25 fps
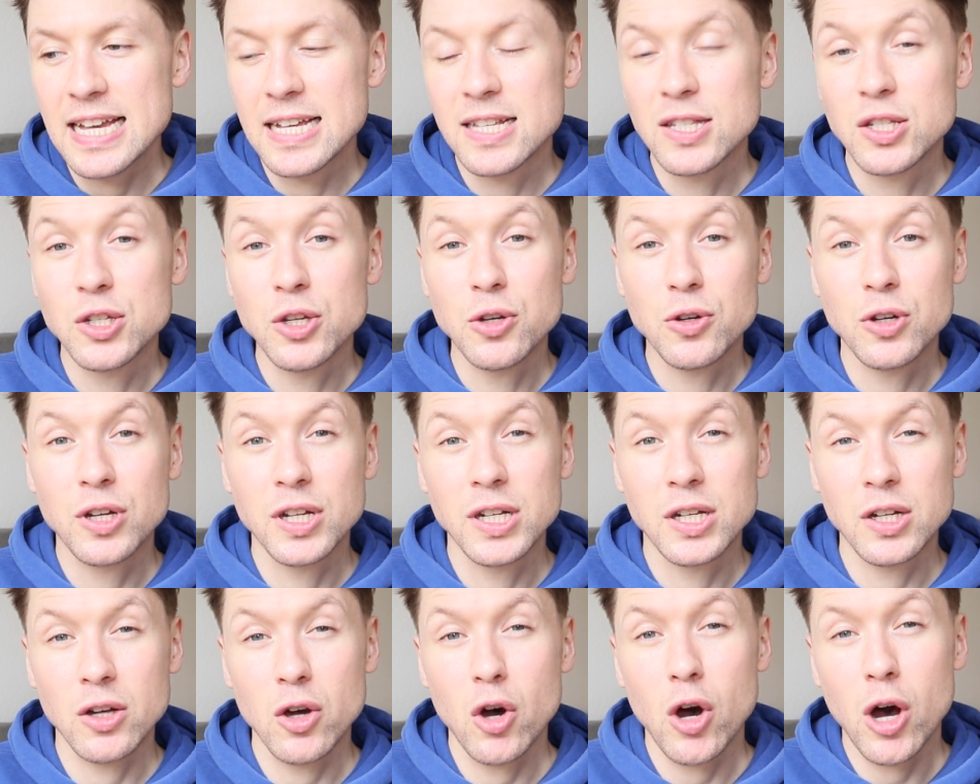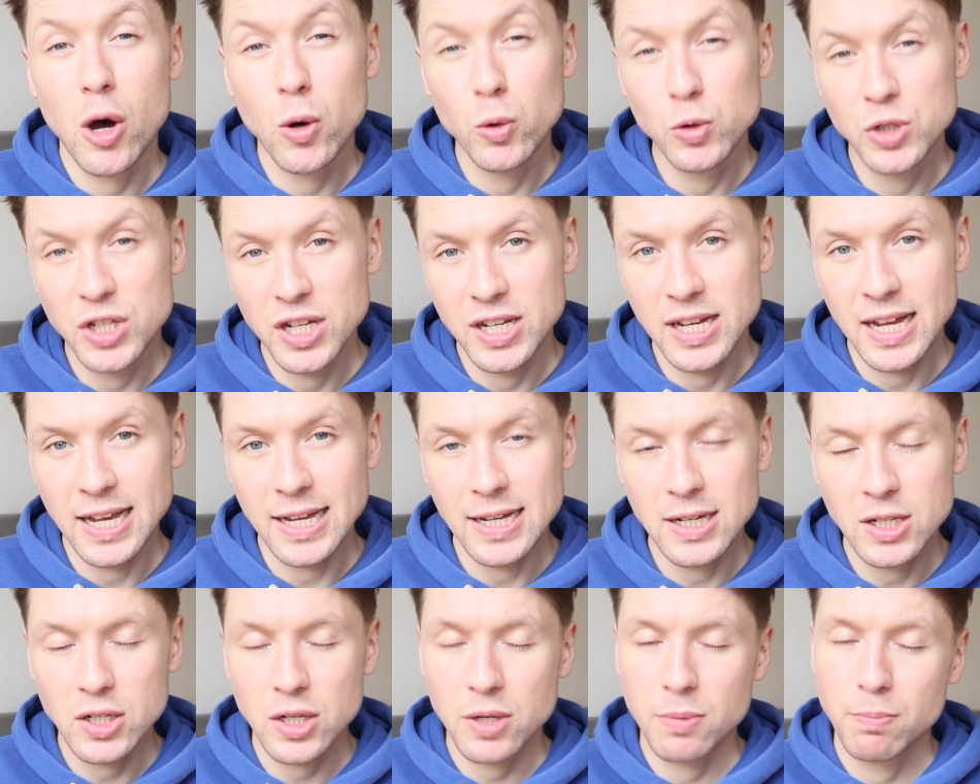is you could
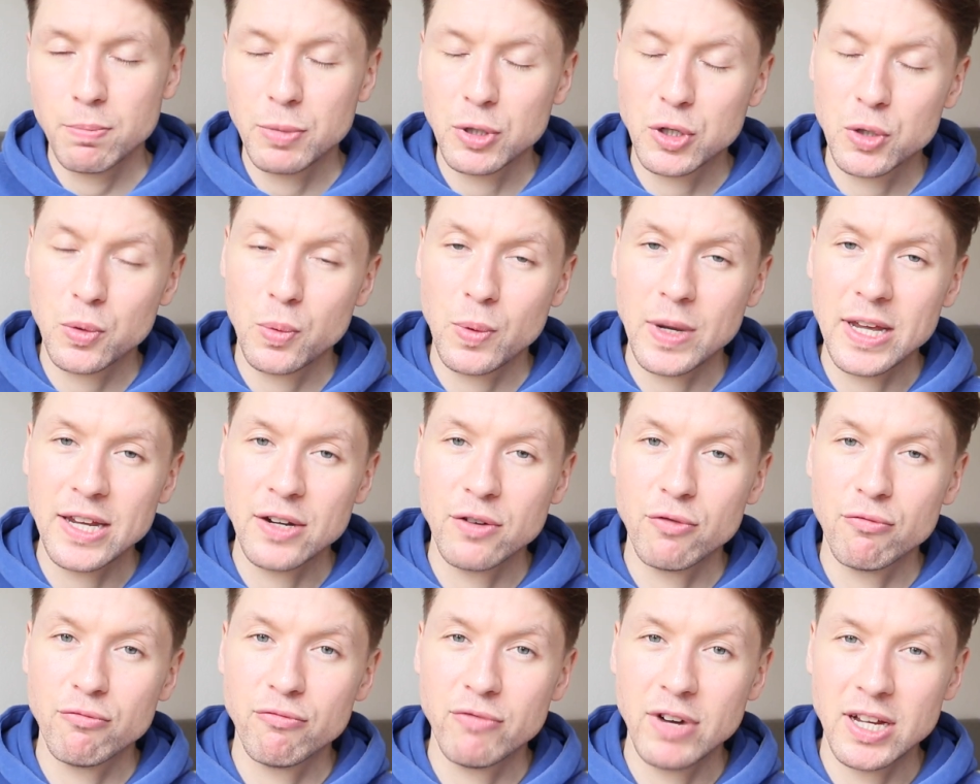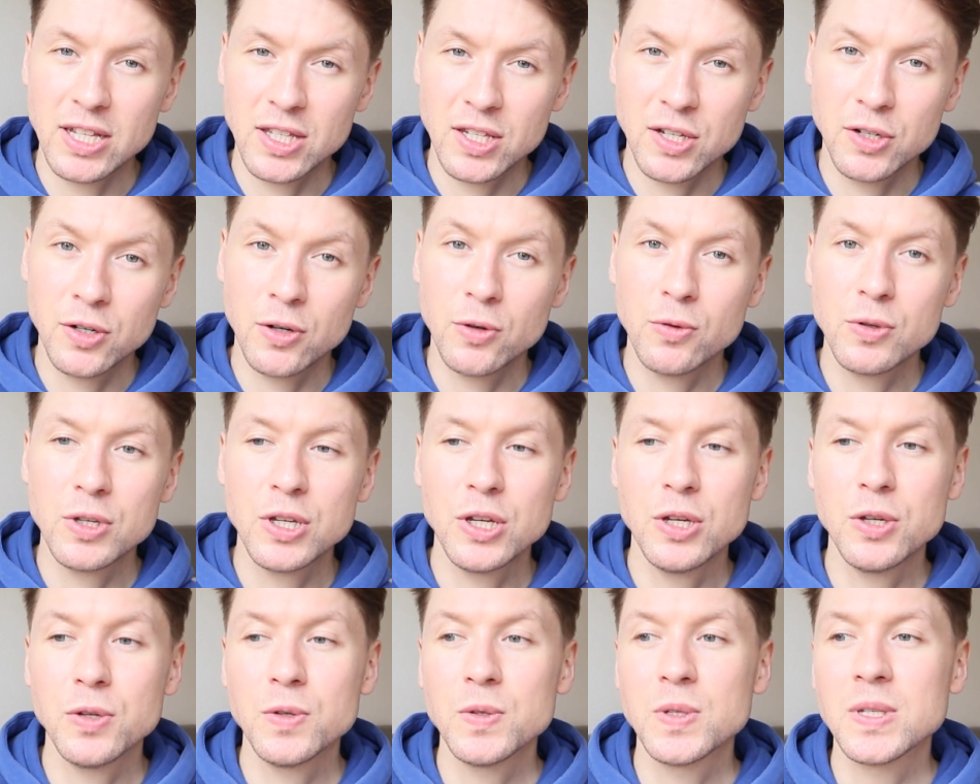alternate between retinol
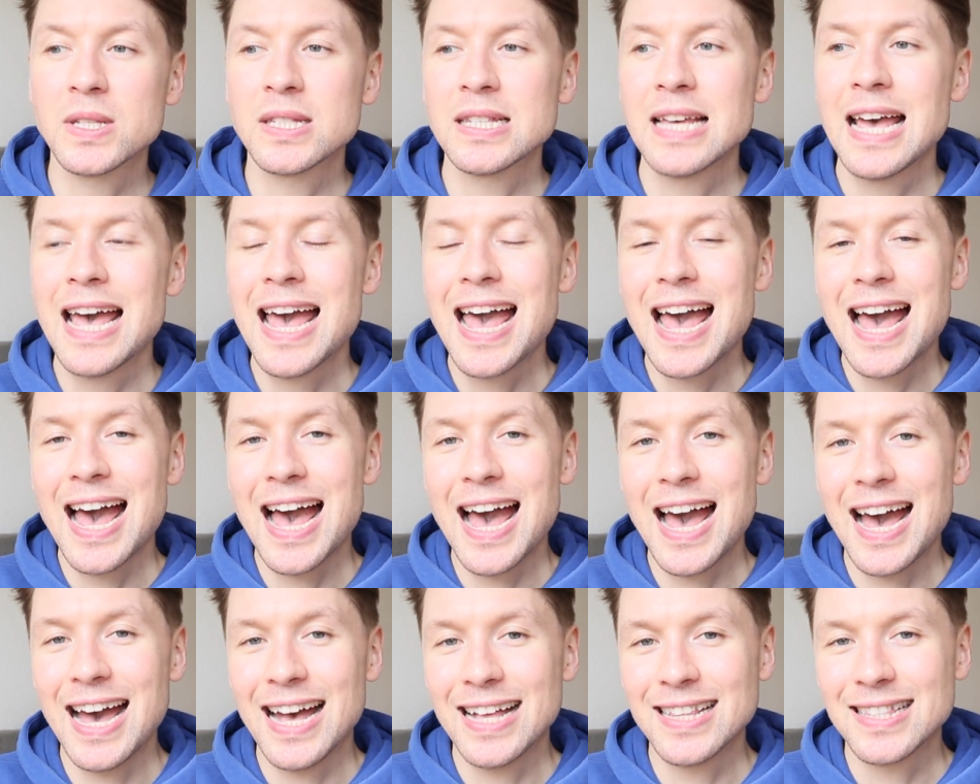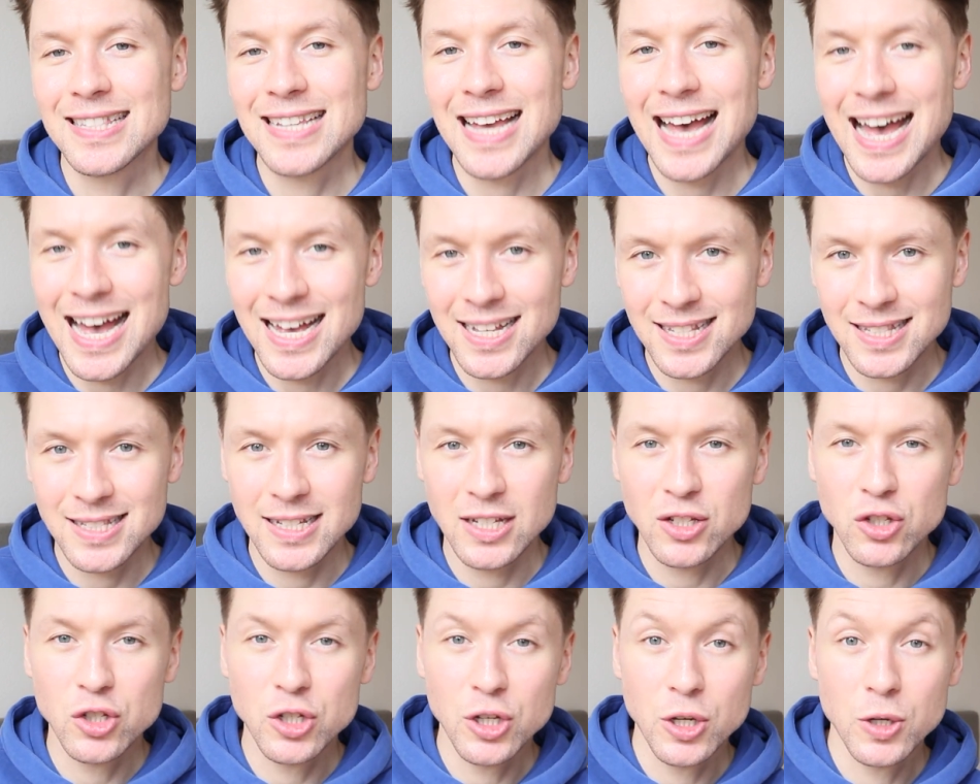use and
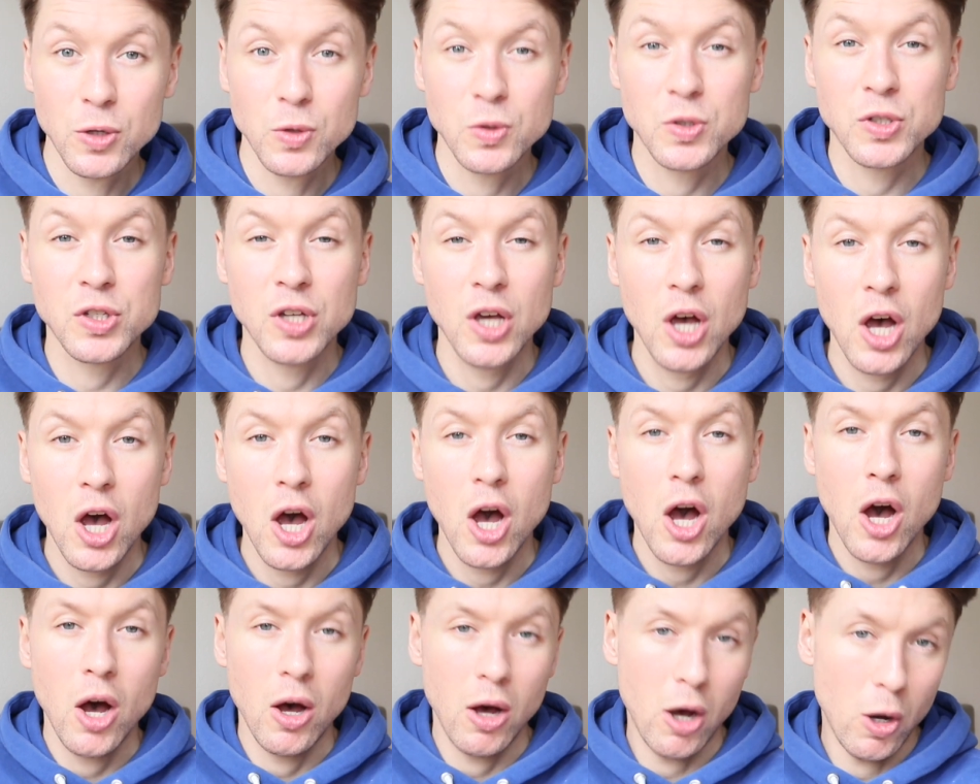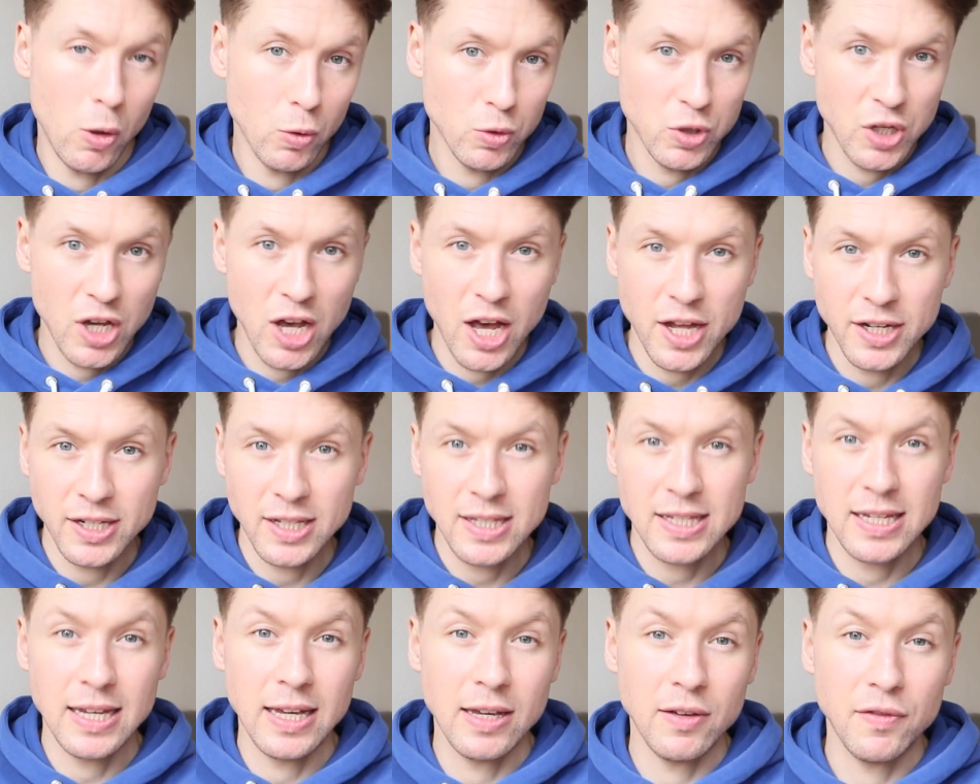acid use
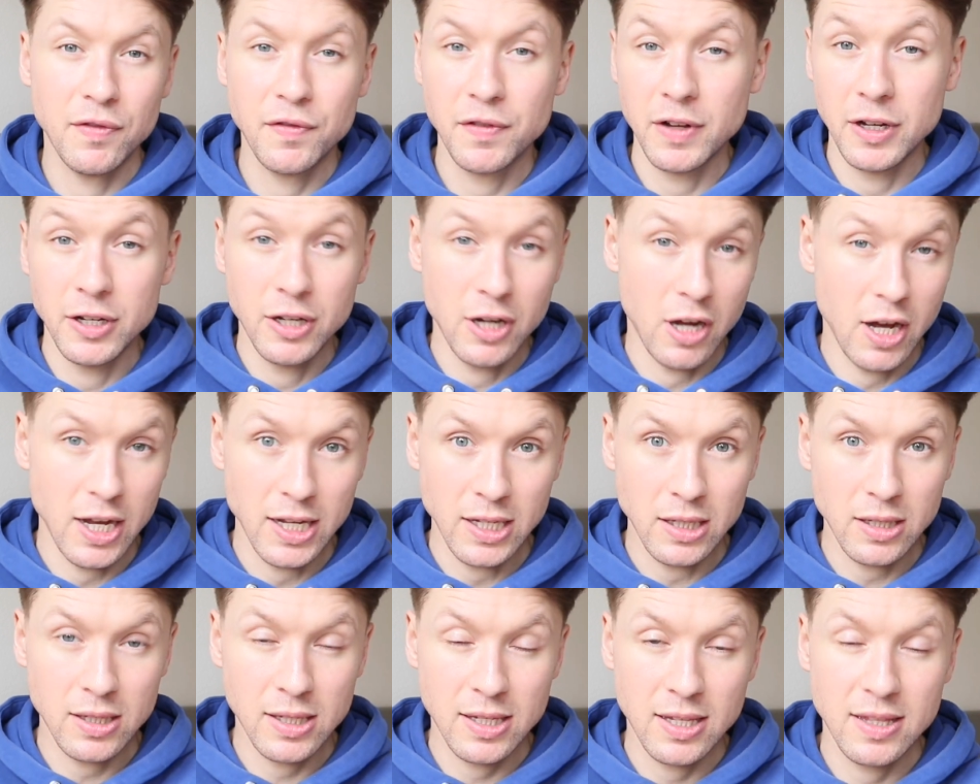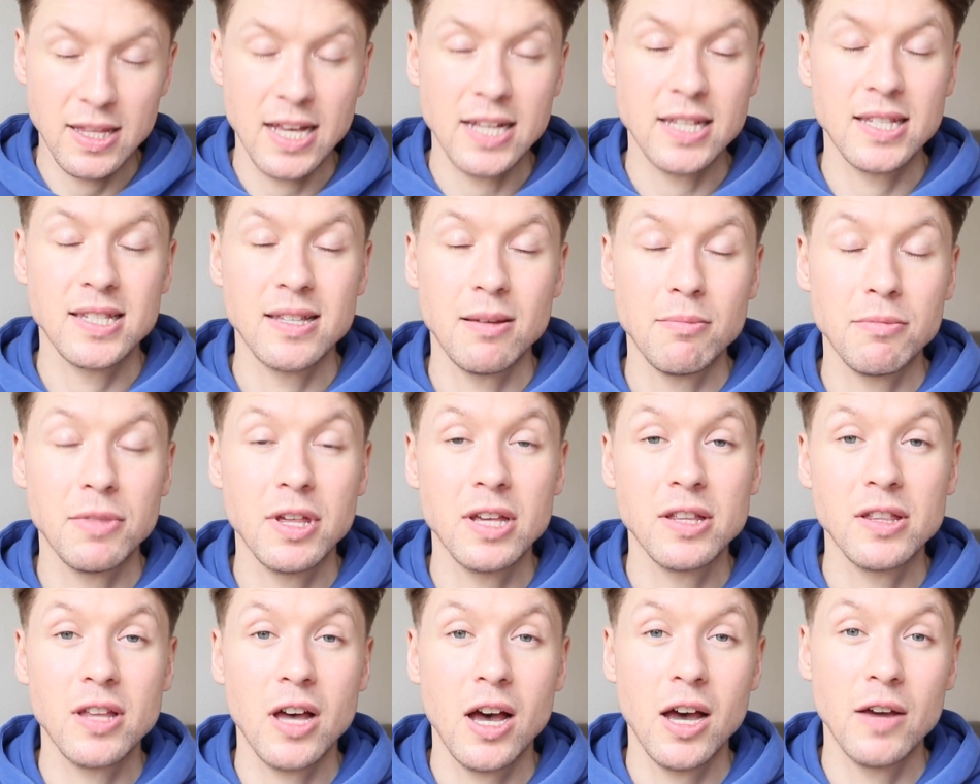alternative nights. That's
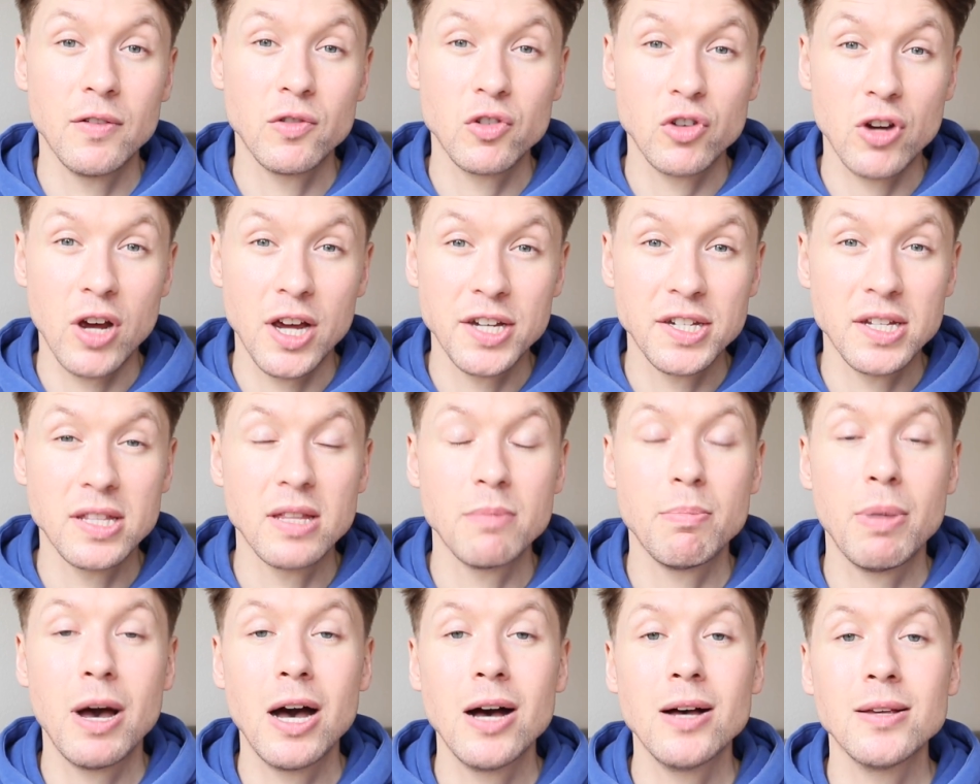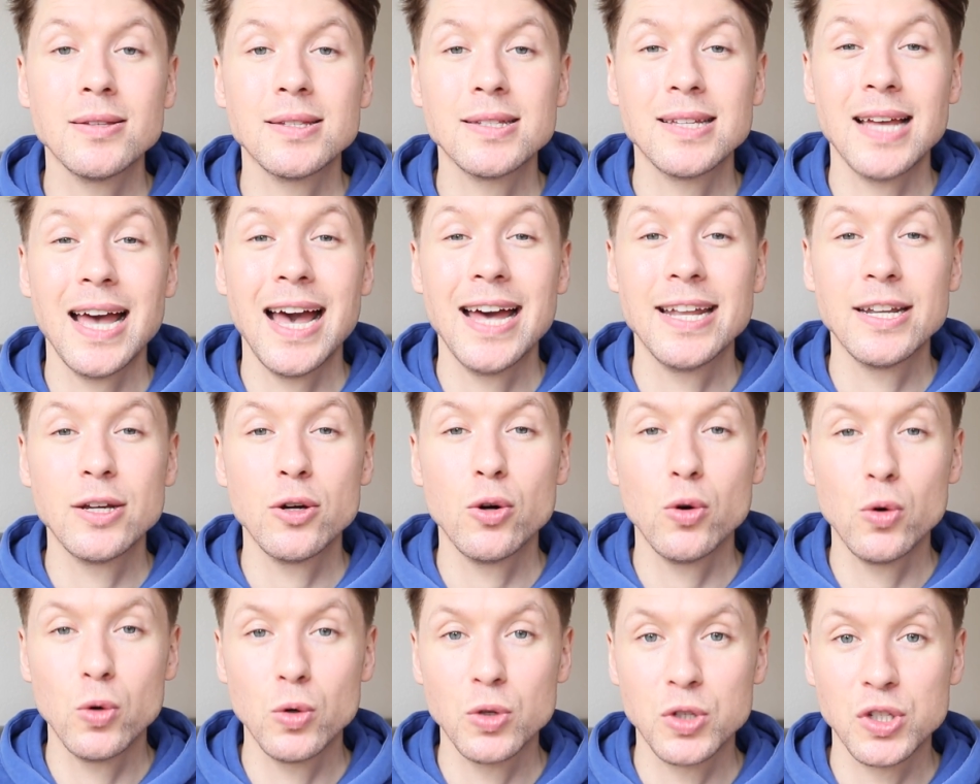something that I've tried in the past and
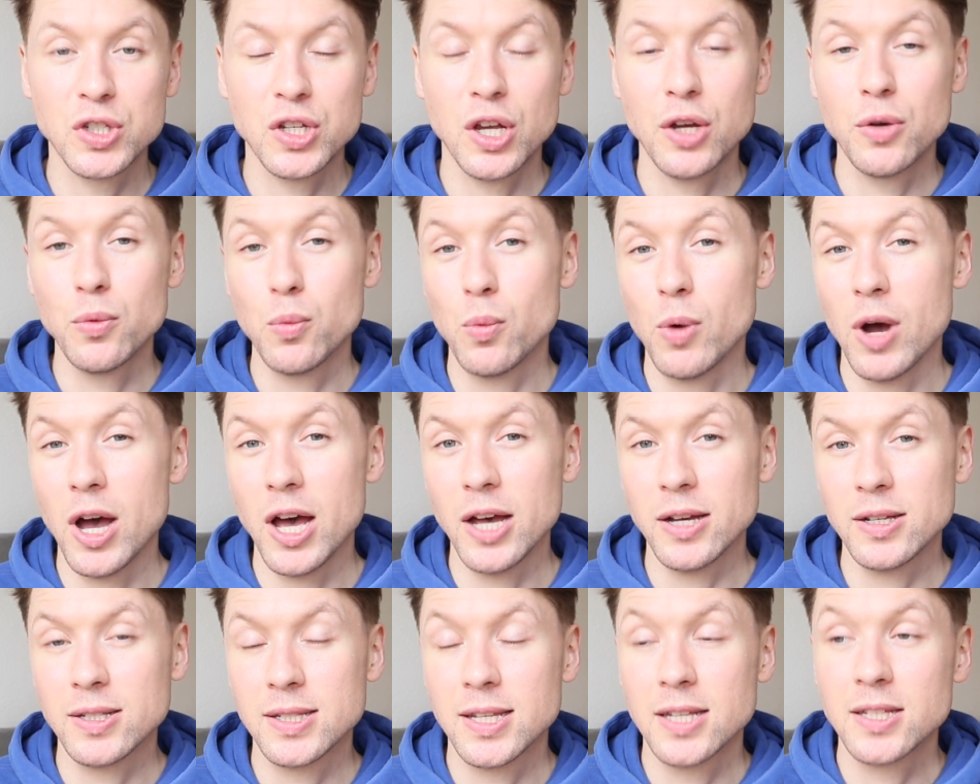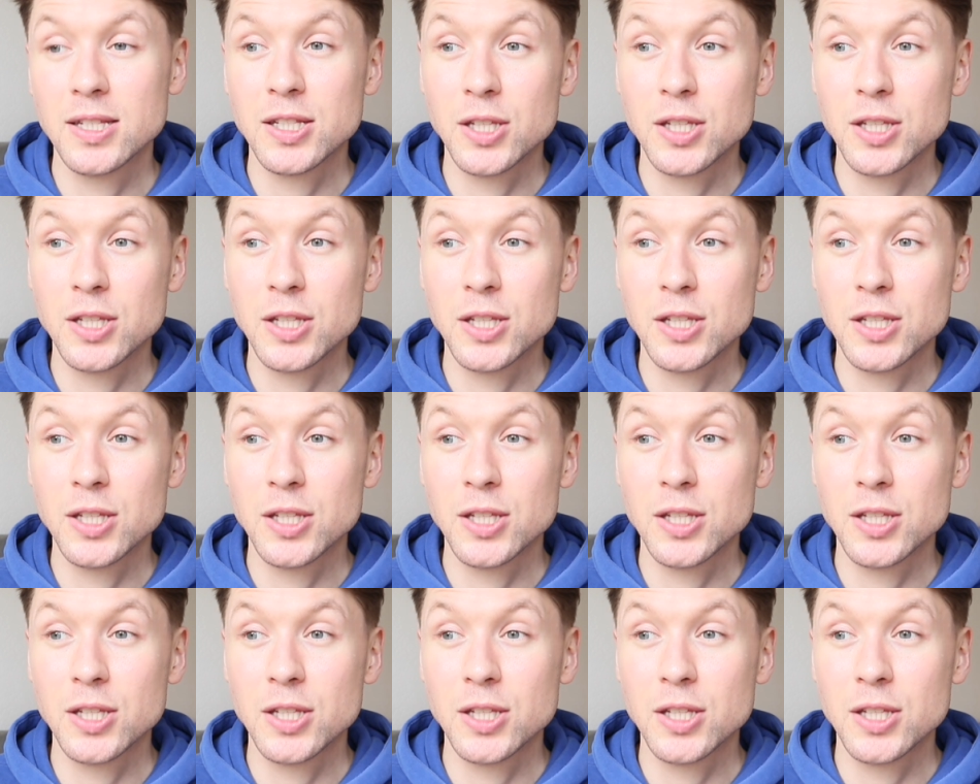it also works.